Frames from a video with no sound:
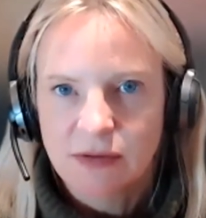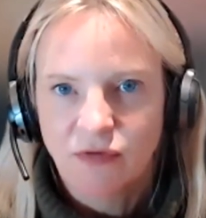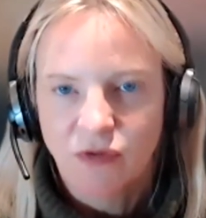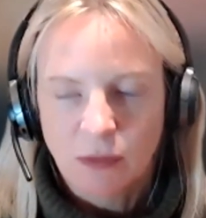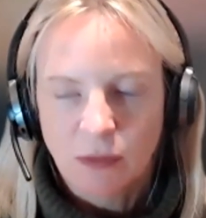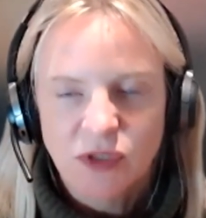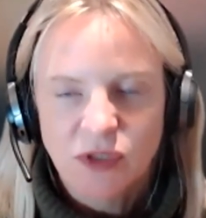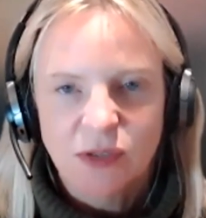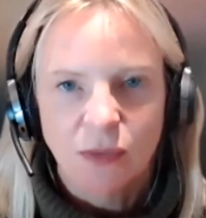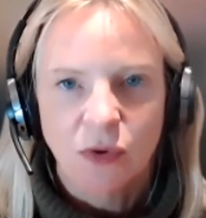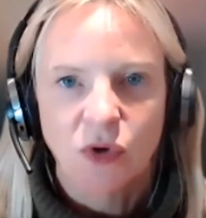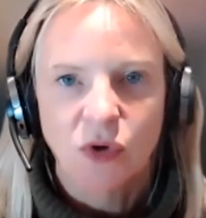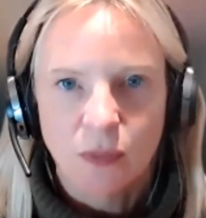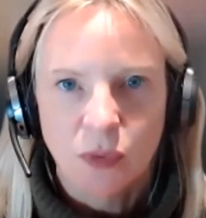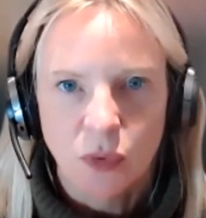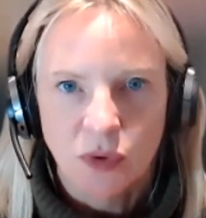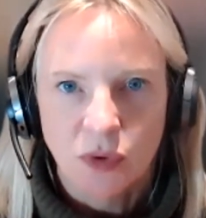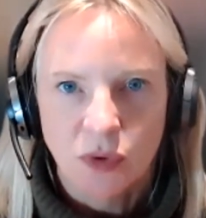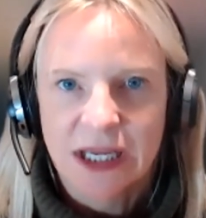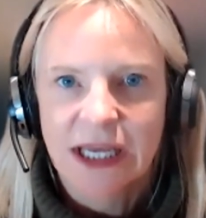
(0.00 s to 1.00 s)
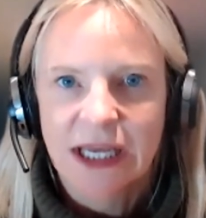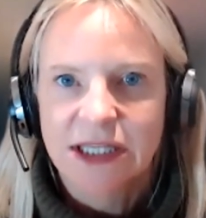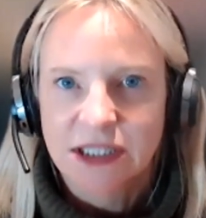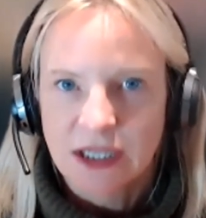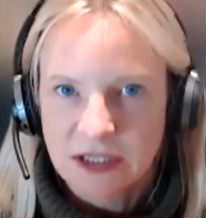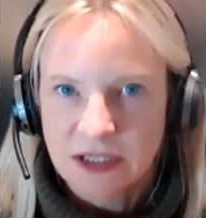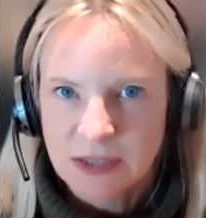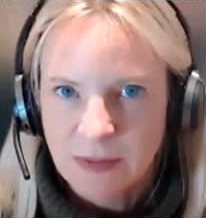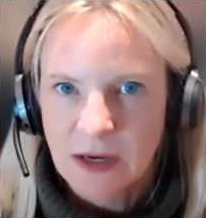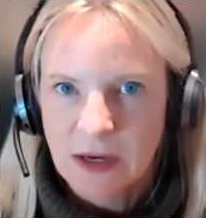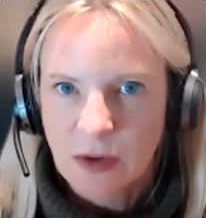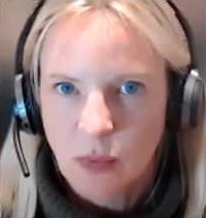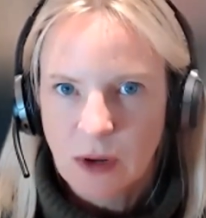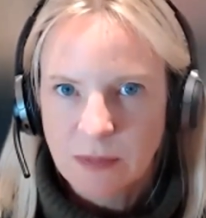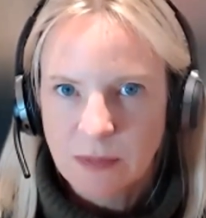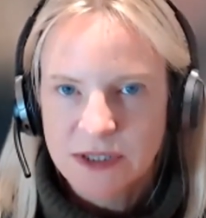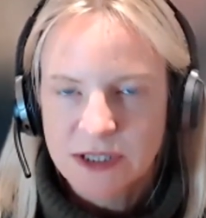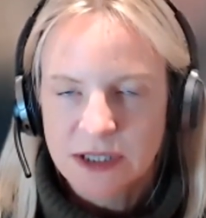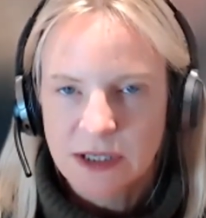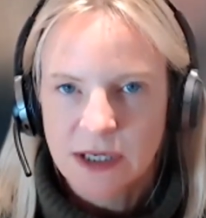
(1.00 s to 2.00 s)
from tomorrow morning is going to be our
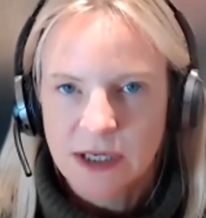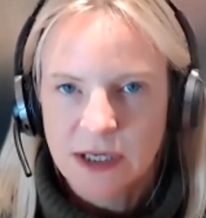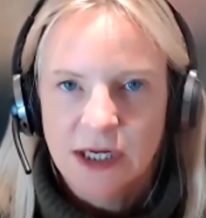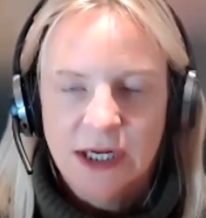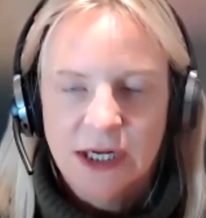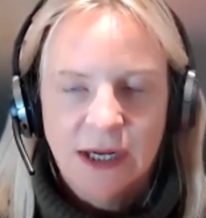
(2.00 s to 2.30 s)
website.